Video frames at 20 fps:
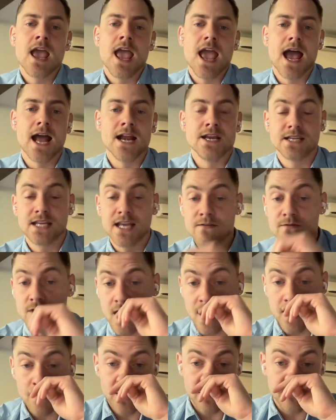And to give you
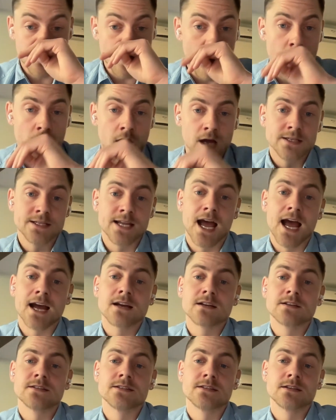that a bit of
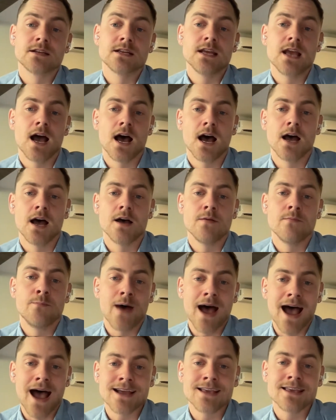context, uh,
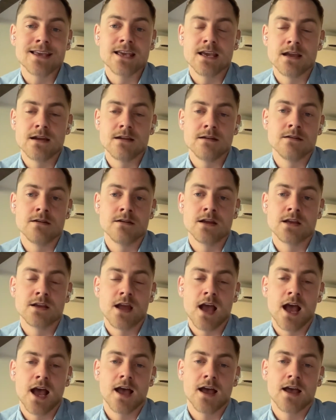back in
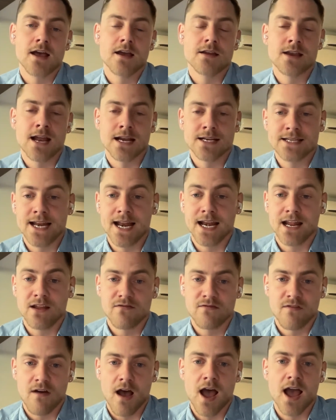uh,
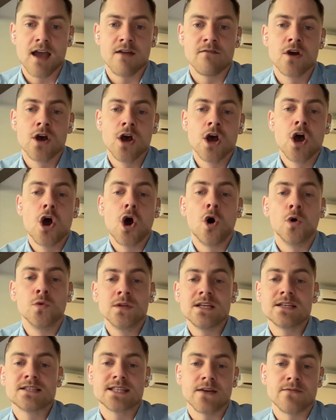1985, only
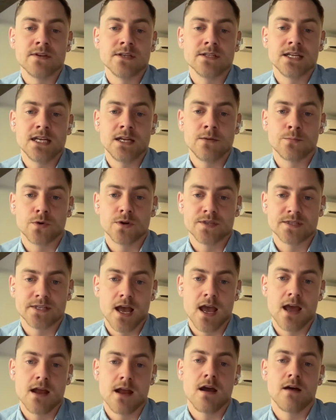
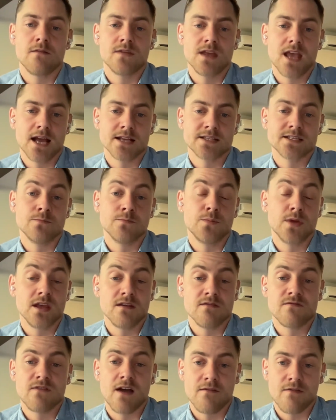17% of the S&P
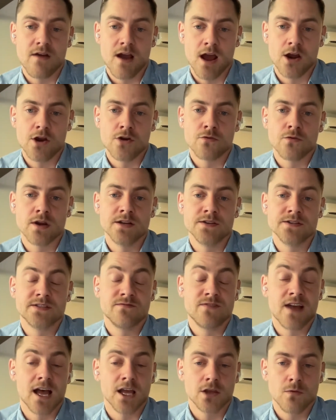500's
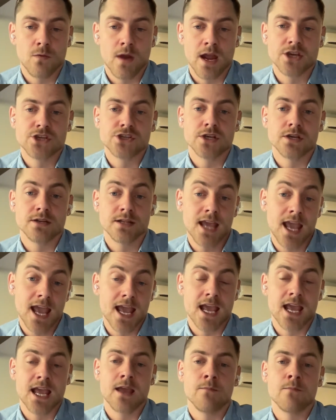valuation
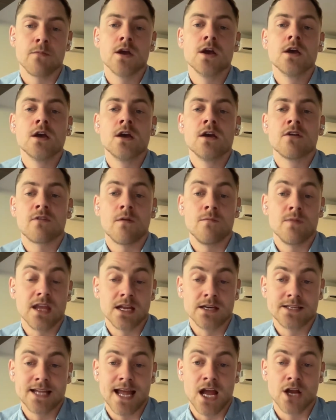came from the
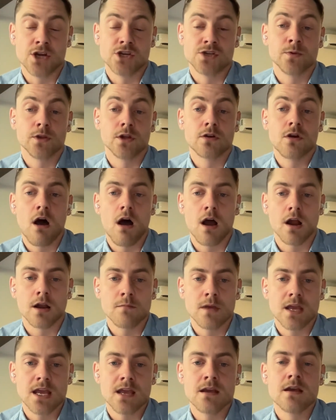intangible
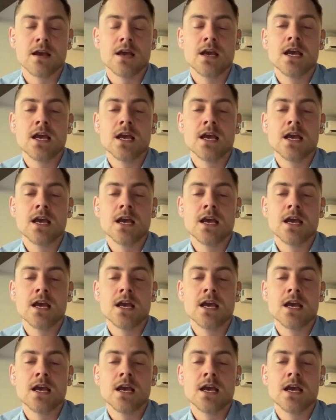economy.